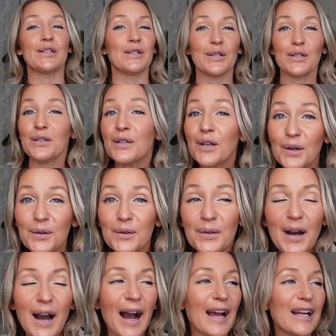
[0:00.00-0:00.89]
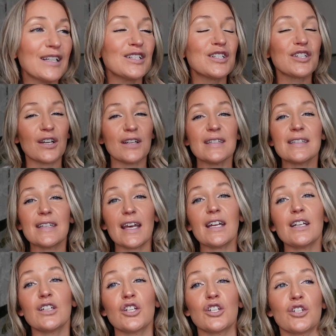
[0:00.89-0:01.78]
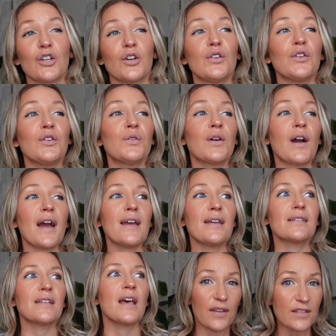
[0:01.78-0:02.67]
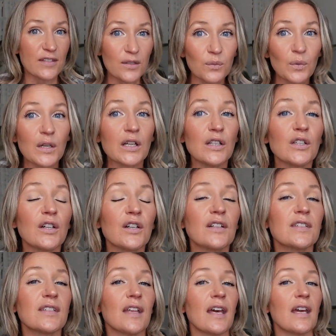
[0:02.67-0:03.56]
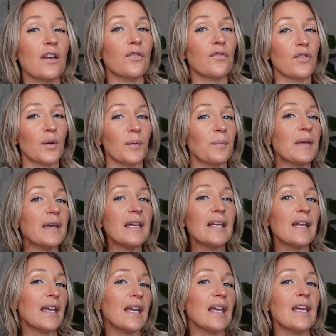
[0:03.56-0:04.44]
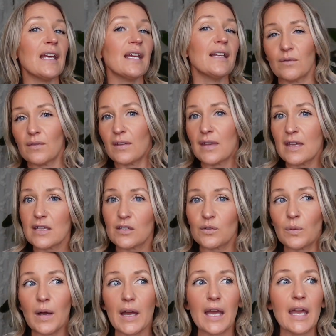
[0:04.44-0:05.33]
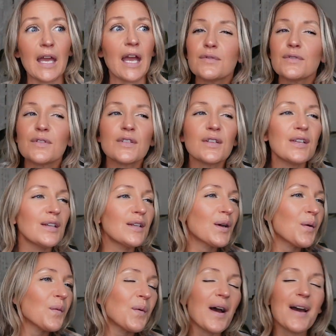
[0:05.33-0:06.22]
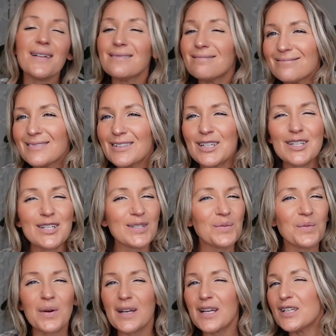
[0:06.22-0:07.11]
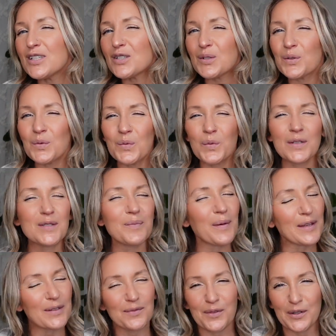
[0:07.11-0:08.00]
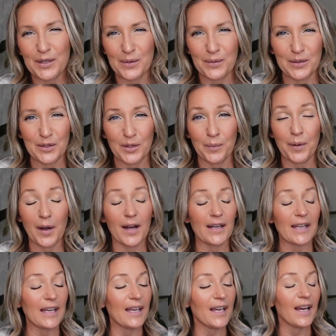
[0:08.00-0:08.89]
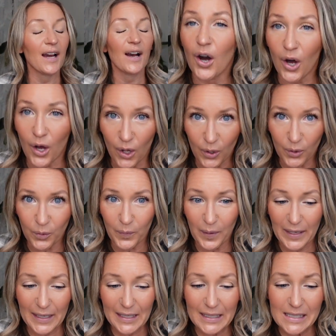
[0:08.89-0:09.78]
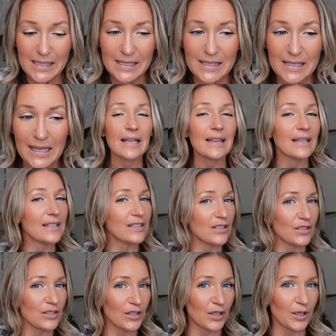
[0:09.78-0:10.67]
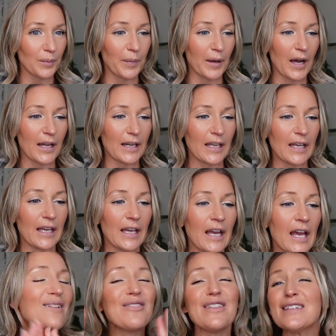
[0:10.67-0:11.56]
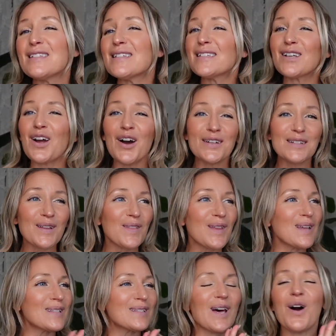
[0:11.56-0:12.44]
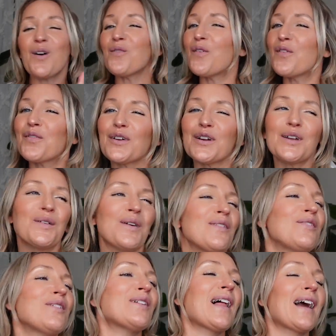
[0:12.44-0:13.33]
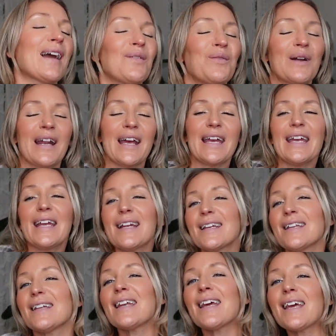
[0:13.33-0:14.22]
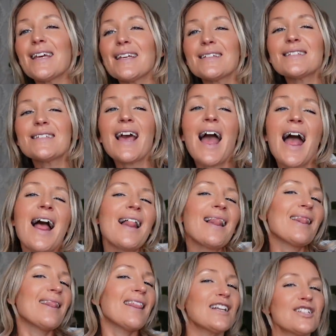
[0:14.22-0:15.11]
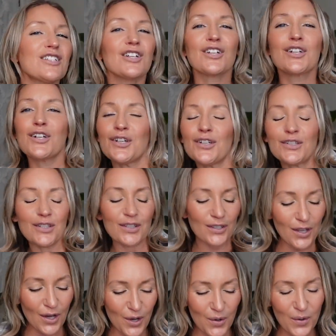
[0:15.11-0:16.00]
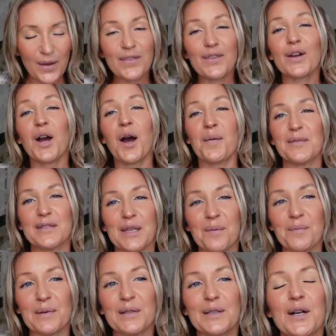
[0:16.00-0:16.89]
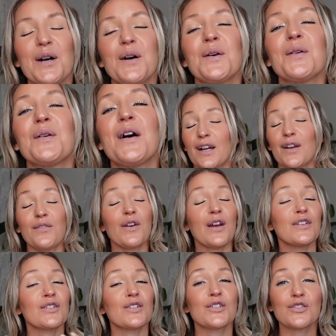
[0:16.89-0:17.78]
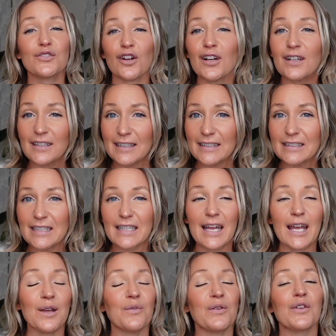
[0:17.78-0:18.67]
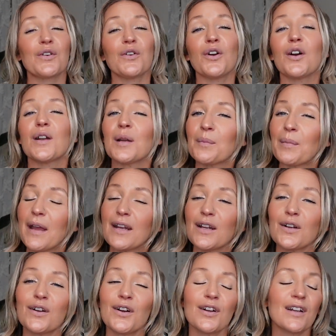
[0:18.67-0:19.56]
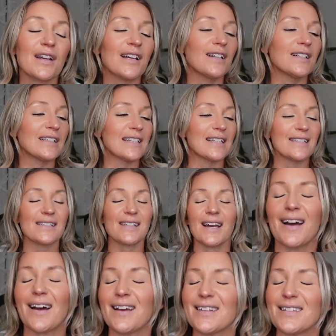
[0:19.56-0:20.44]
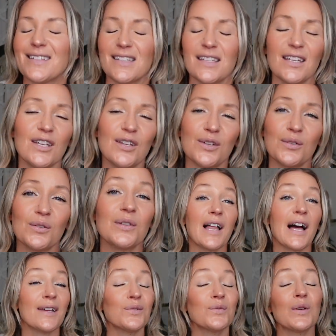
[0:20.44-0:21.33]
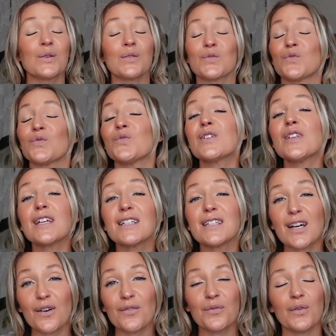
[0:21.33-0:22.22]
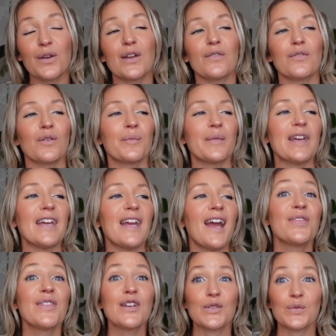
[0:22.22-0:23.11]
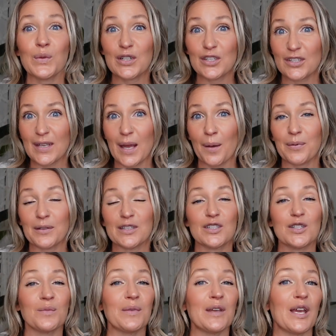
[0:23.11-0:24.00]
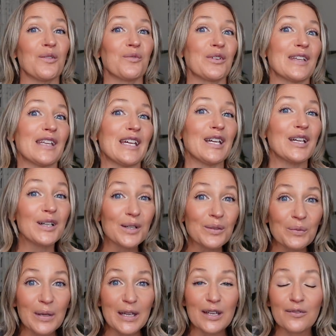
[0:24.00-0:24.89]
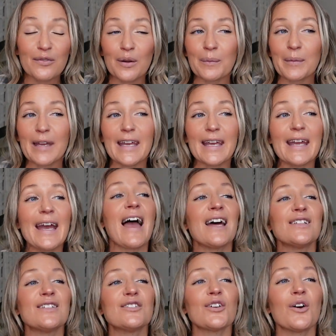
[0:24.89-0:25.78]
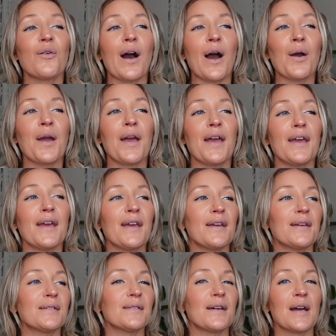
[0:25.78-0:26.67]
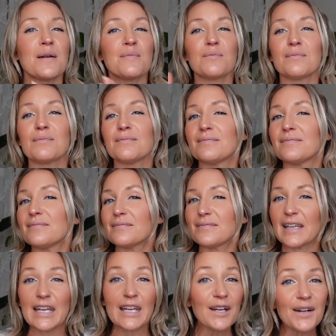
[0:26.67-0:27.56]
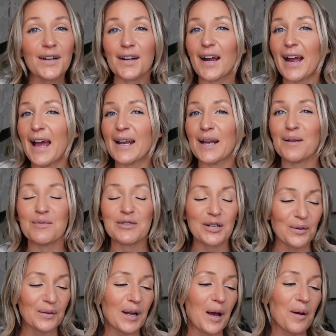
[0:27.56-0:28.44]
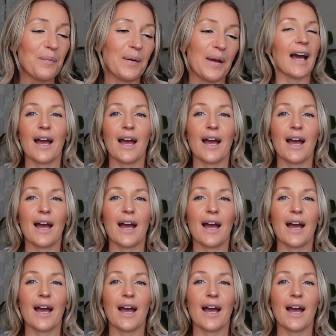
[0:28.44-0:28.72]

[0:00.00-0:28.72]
No, no, no. I just like to show you guys, this is what it looks like for me to eat this way. So you know what? You just wanna do what's best for you and your body. Always listen to your body. If this is content that is helpful for you, if you like what I eat in a days, let your girl know in the comments down below. If you guys are struggling today with chronic pain and chronic illness, I see you. Last week was a really tough week for me. This week just happens to be a really good week for me. And so I am here and I'm showing up.